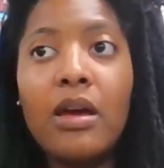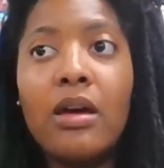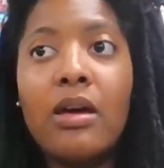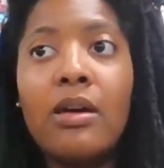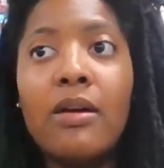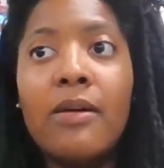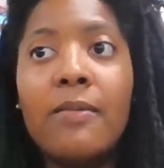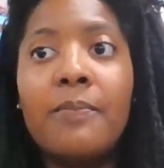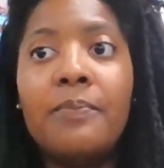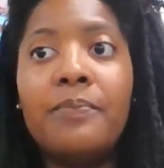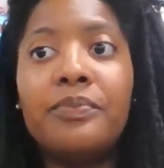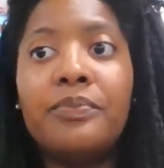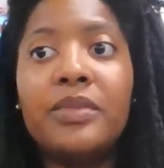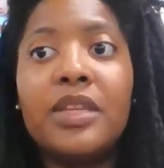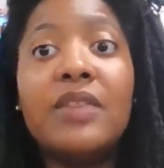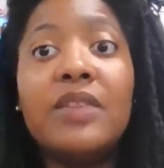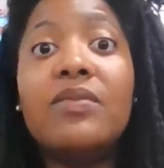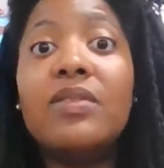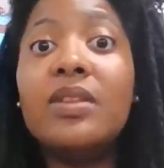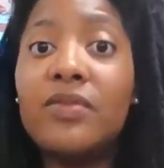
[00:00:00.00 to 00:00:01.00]
Um,
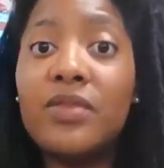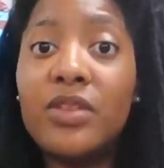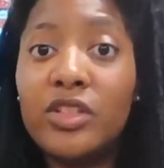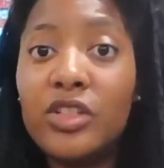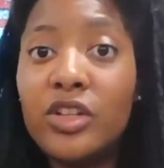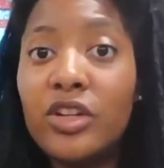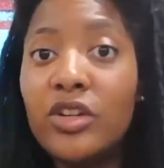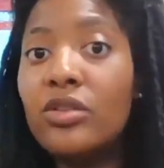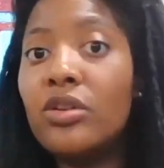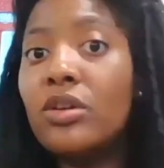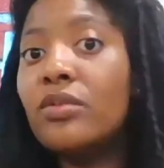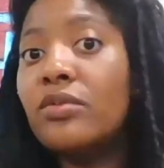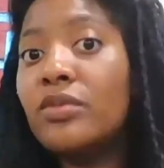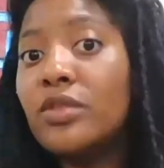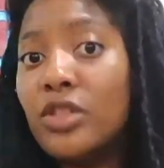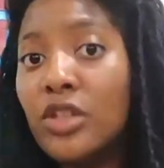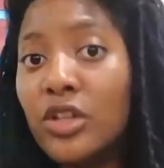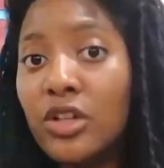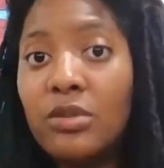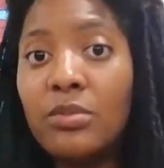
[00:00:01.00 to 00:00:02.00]
even if they're turned
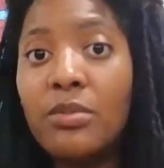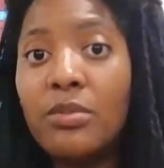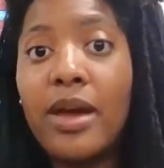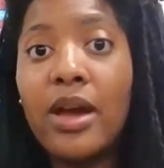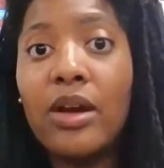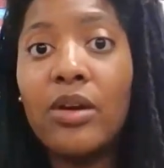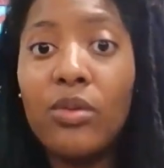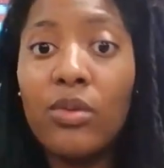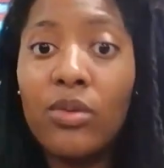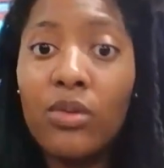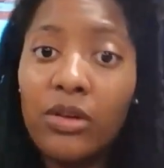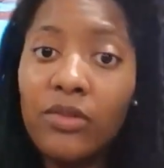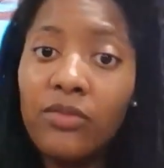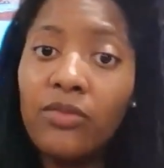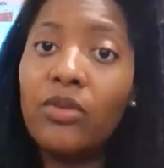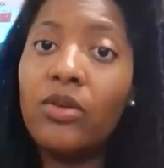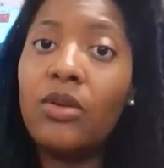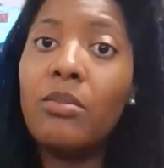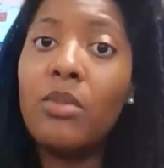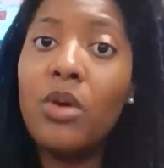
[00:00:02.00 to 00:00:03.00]
off, turn them back on
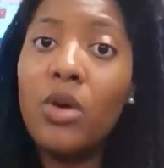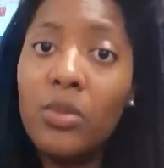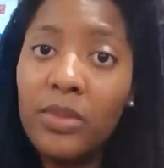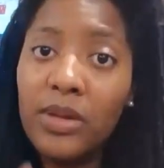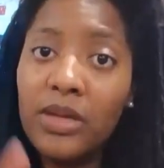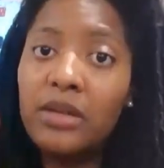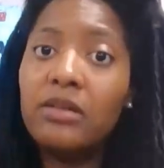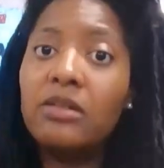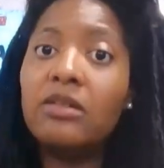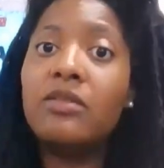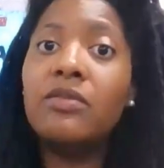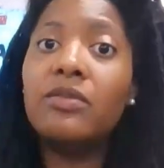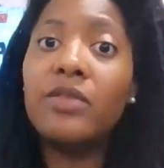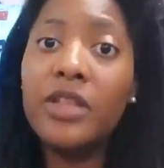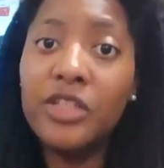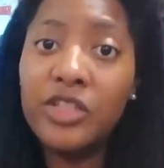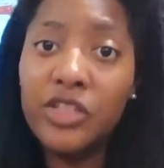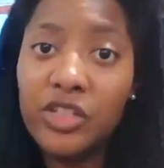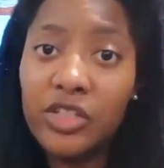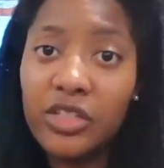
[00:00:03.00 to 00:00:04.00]
for a moment.
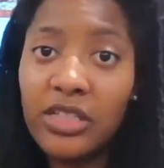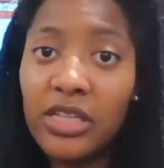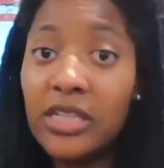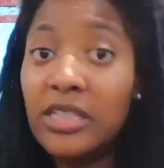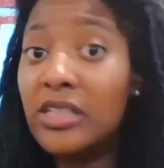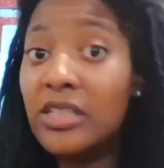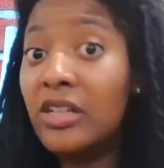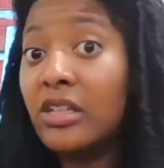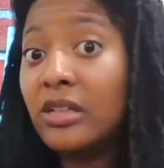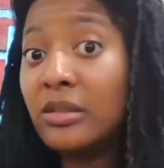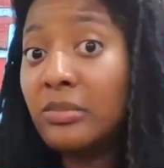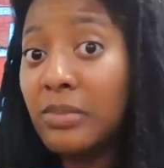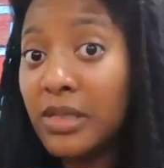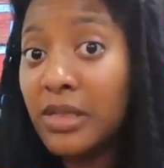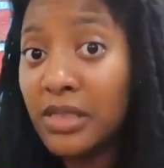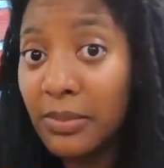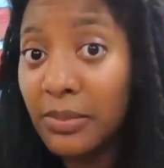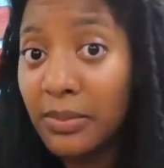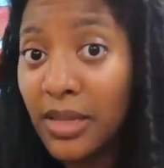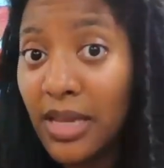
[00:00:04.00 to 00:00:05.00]
Flush your sinks. There could be
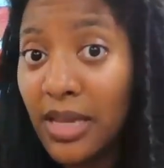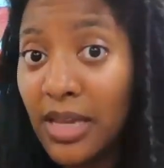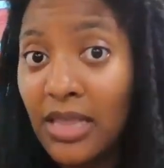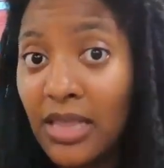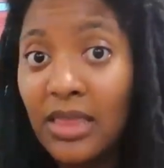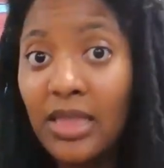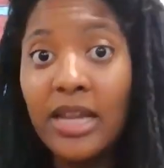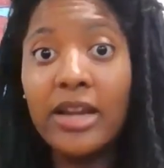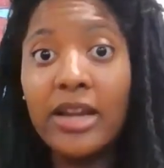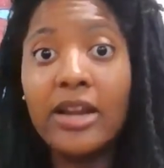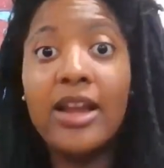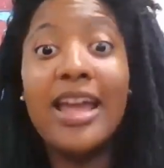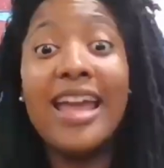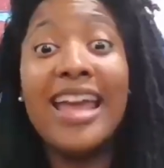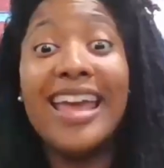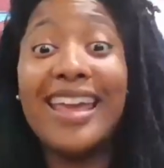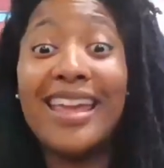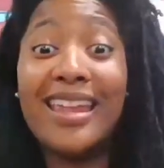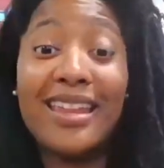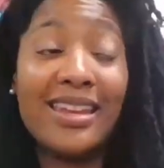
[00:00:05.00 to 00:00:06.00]
something in there,
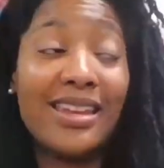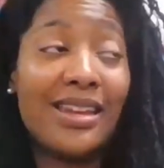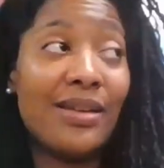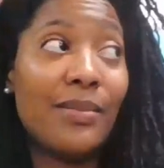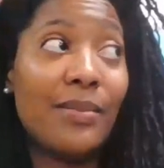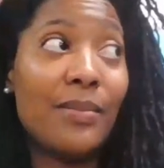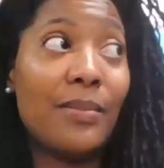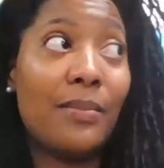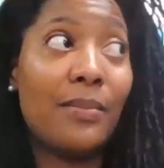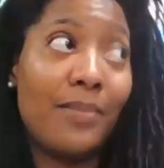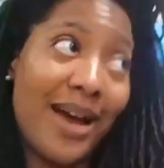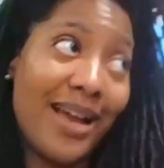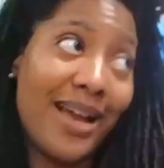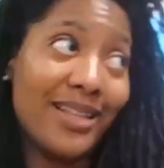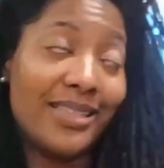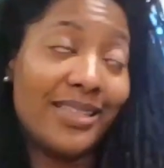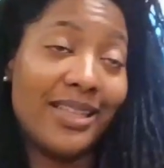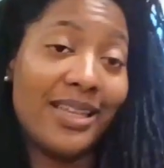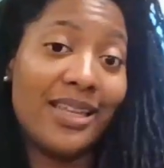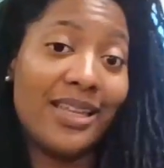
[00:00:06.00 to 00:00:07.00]
and my
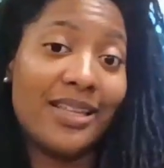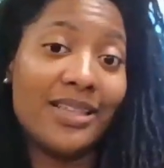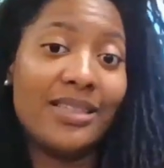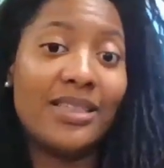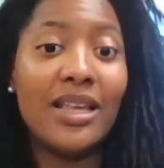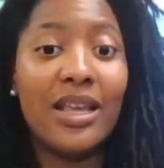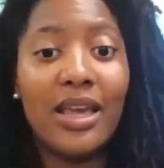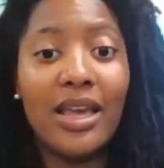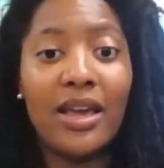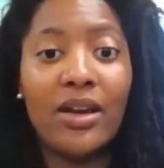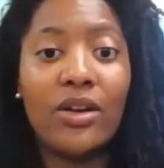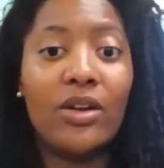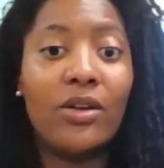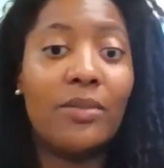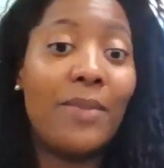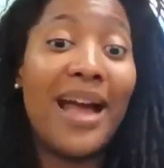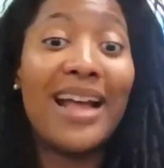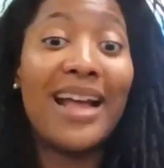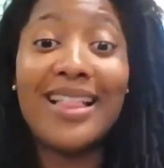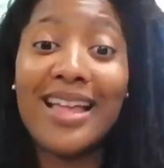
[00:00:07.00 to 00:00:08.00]
sinks
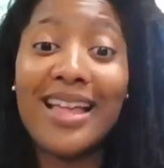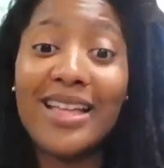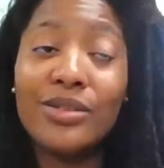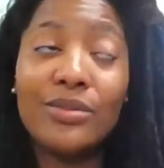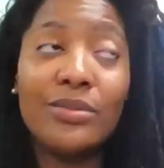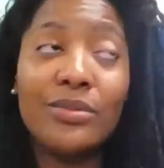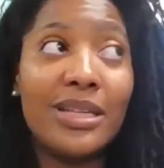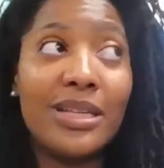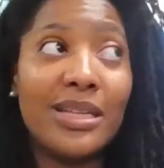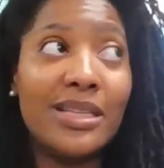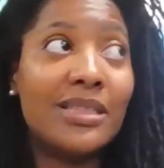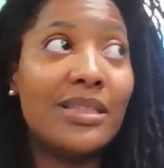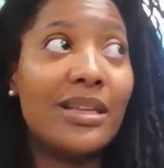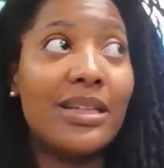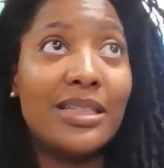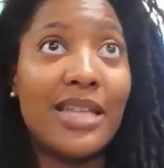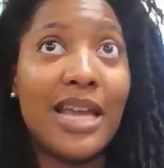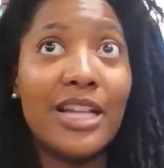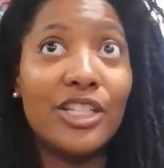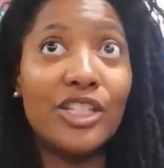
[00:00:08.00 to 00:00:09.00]
or my classroom is
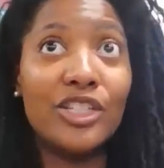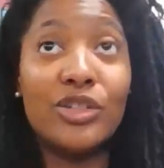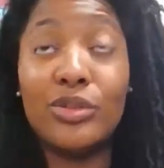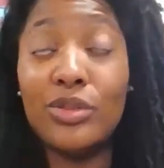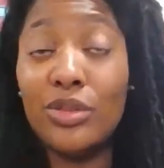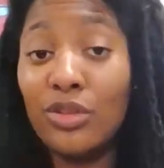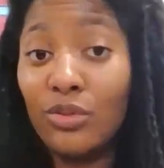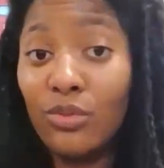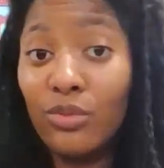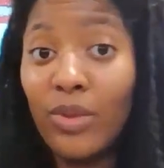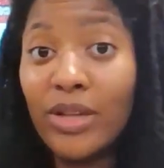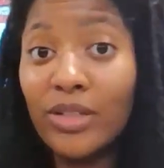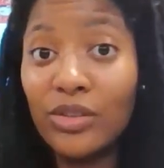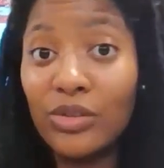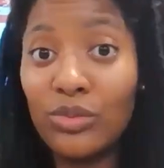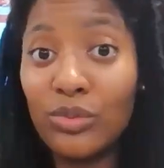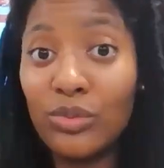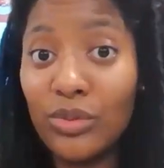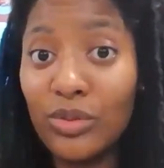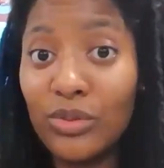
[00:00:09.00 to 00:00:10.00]
attached to the
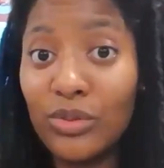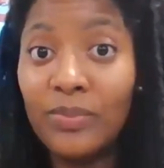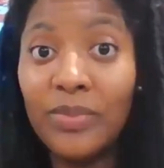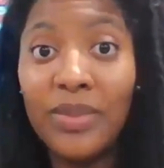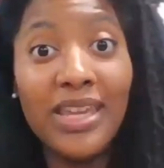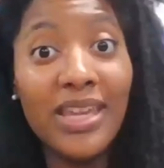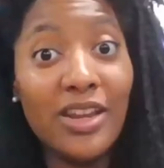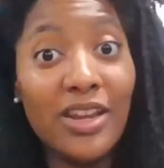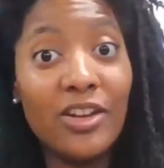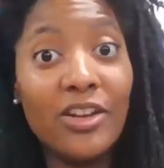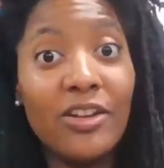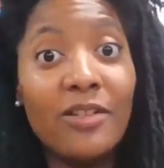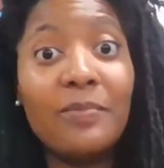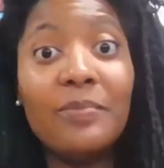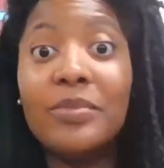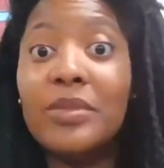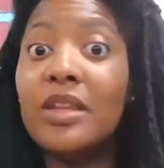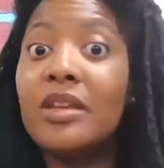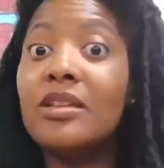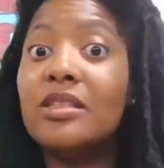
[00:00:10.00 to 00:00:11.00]
restroom here,
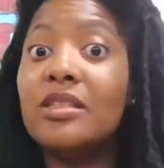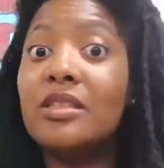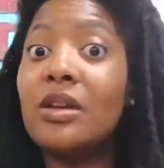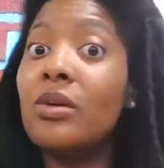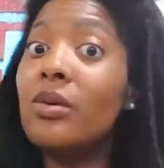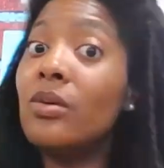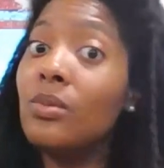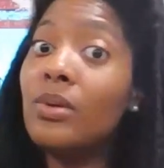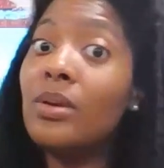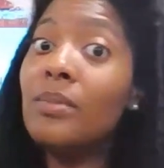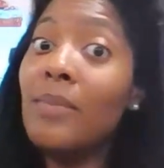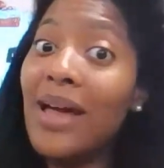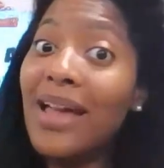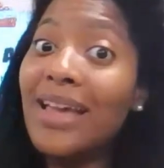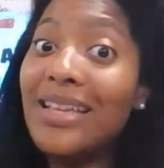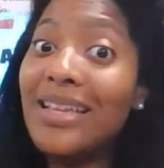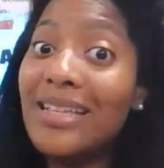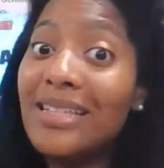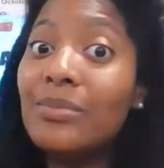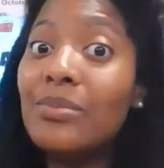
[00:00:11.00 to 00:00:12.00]
so we
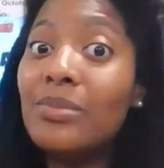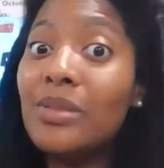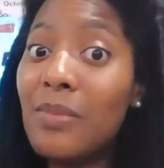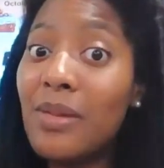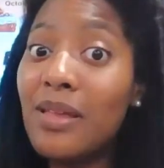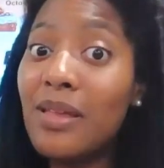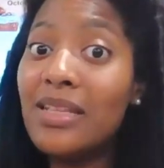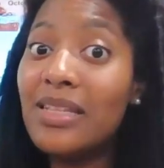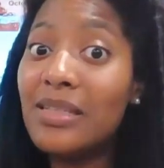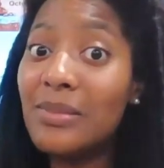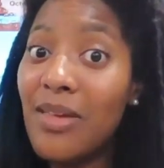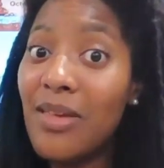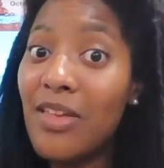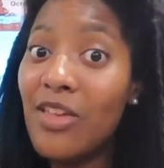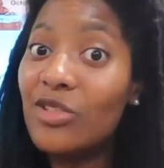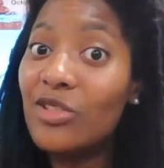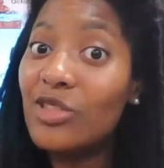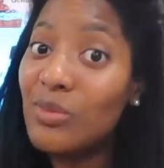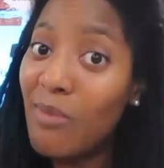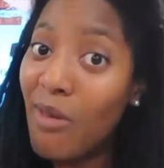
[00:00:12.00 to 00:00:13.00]
might get some smelly
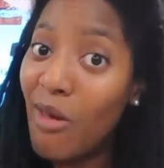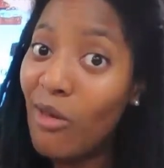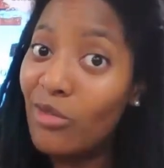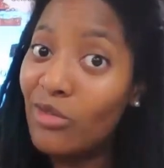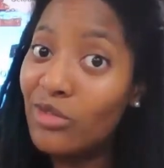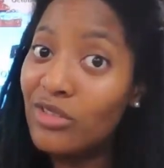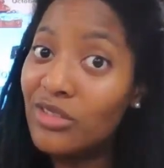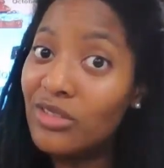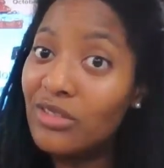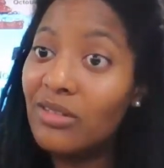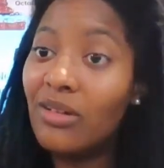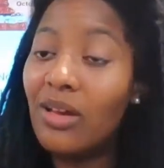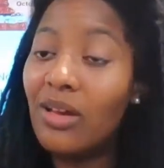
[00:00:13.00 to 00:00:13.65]
smell smells,